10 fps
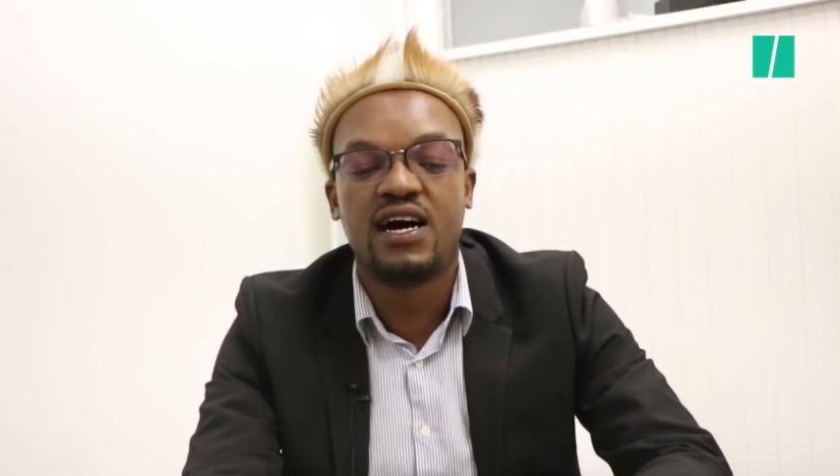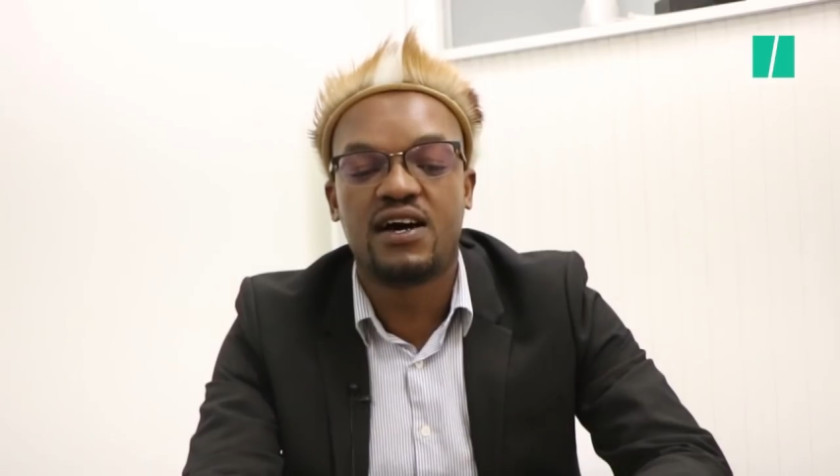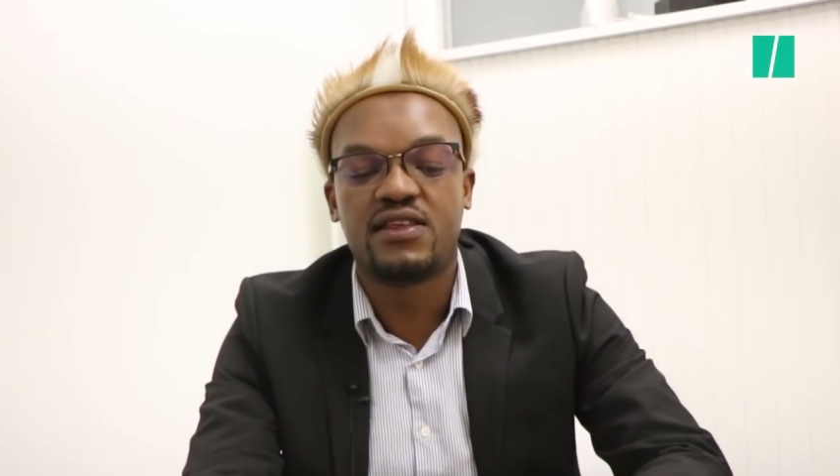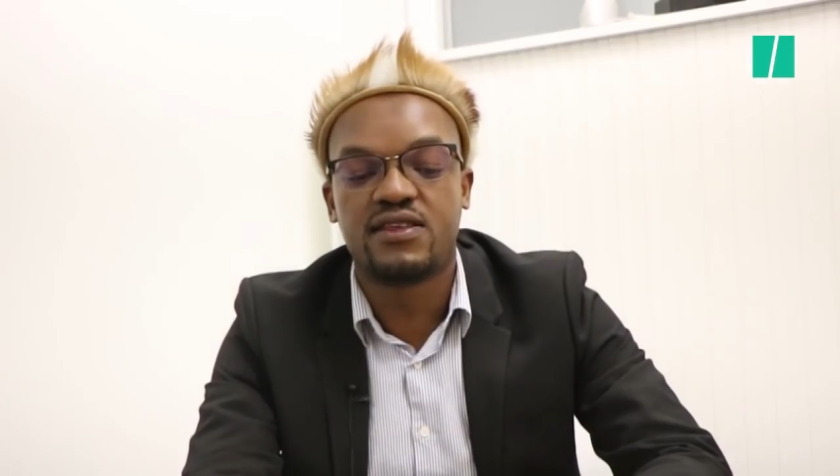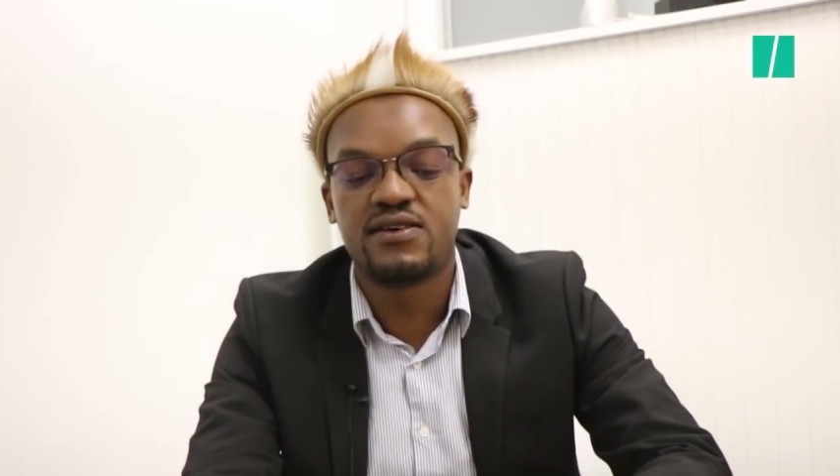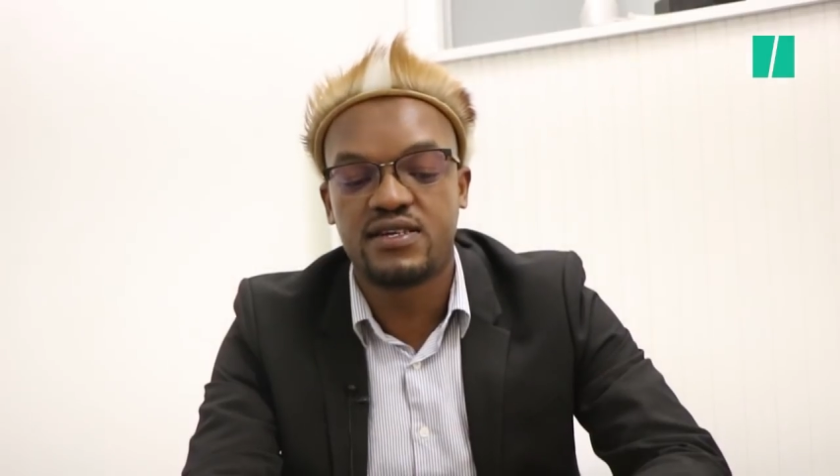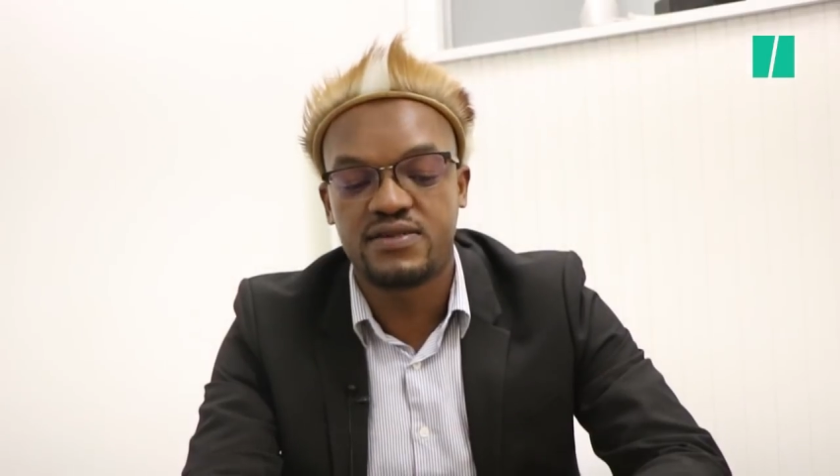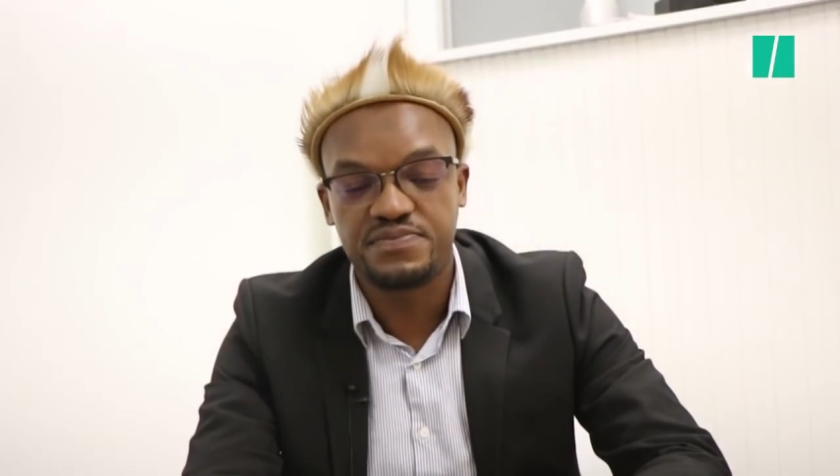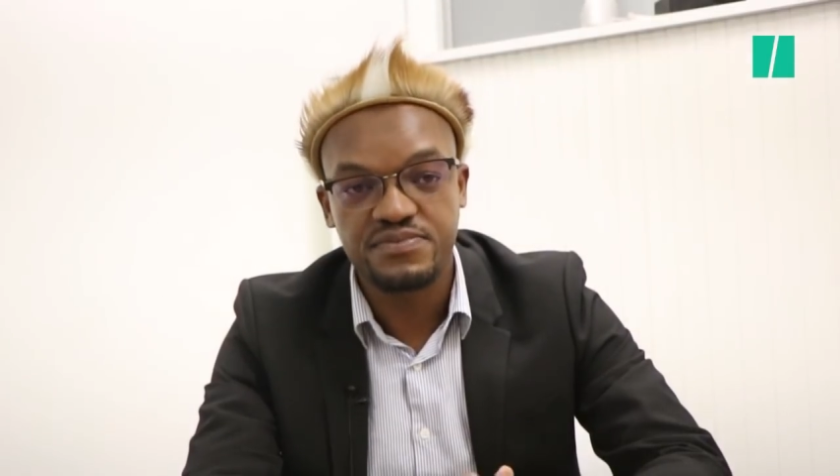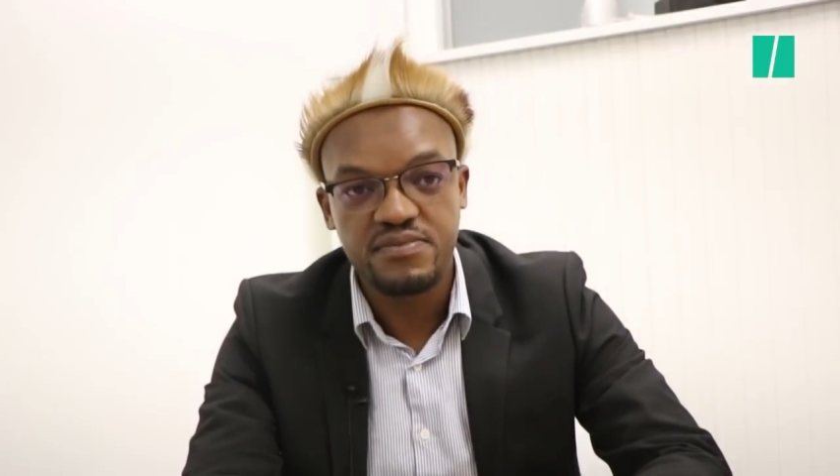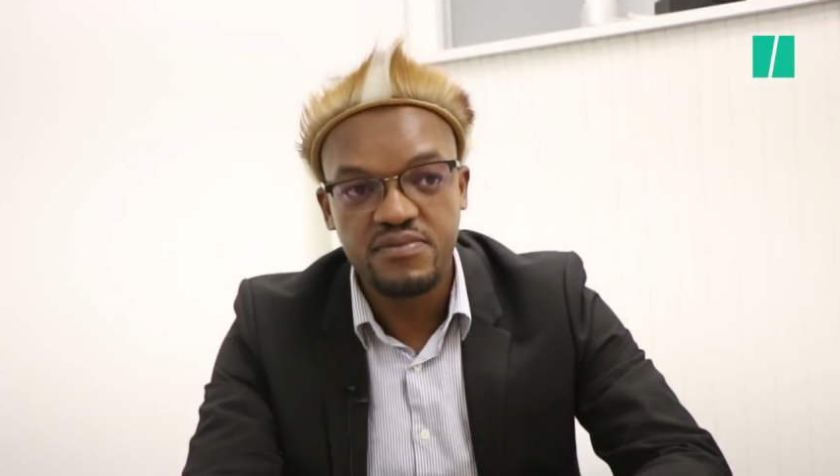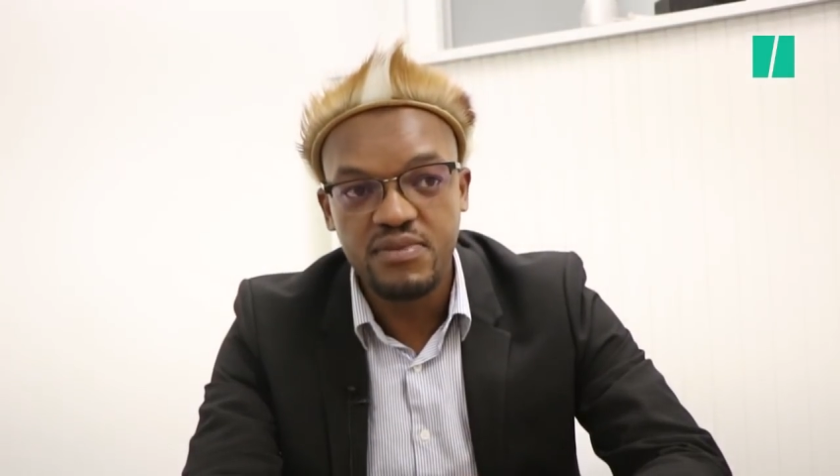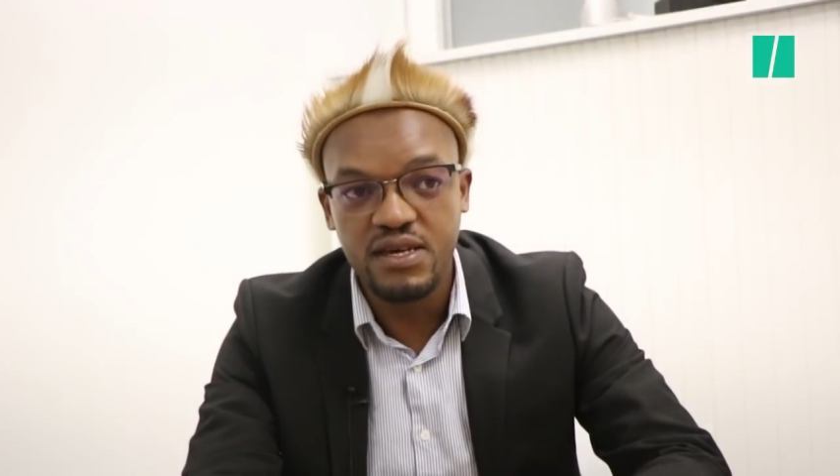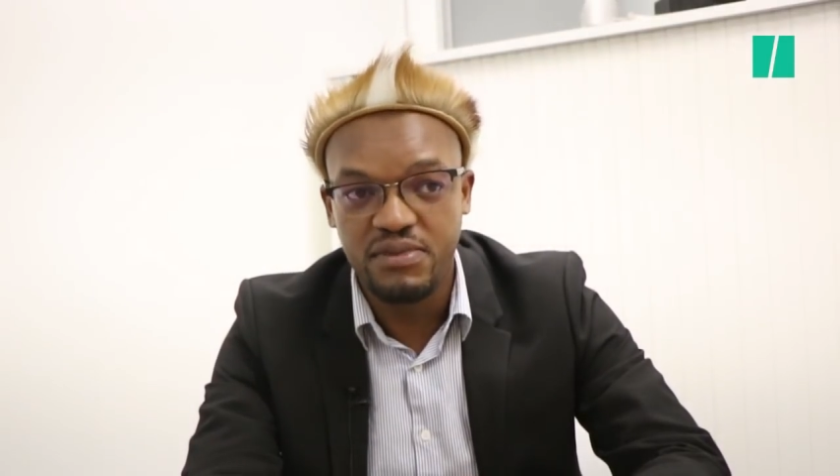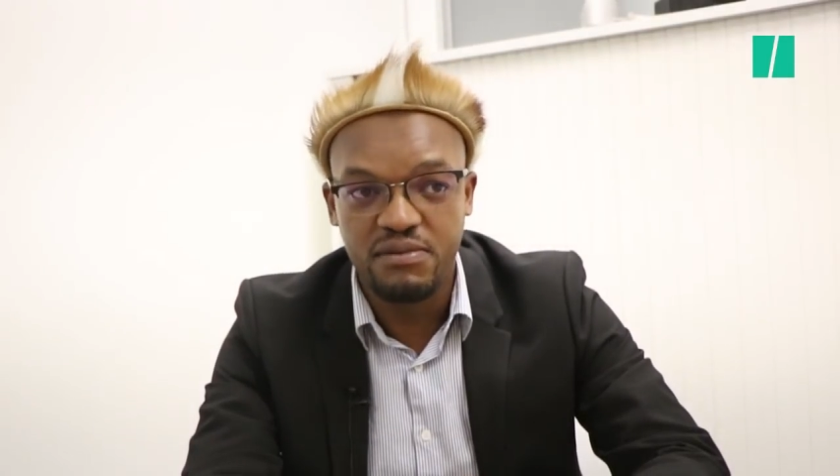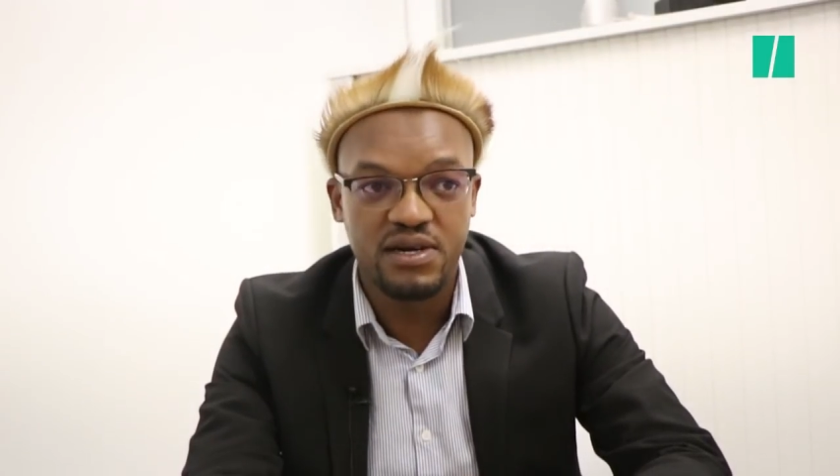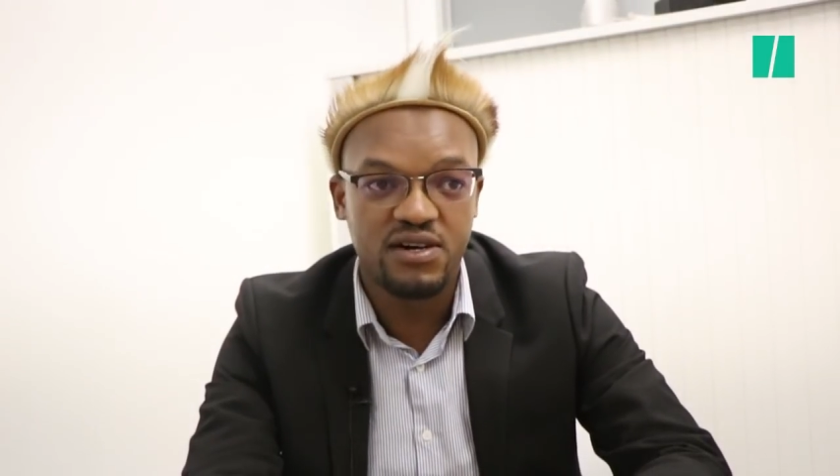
The third member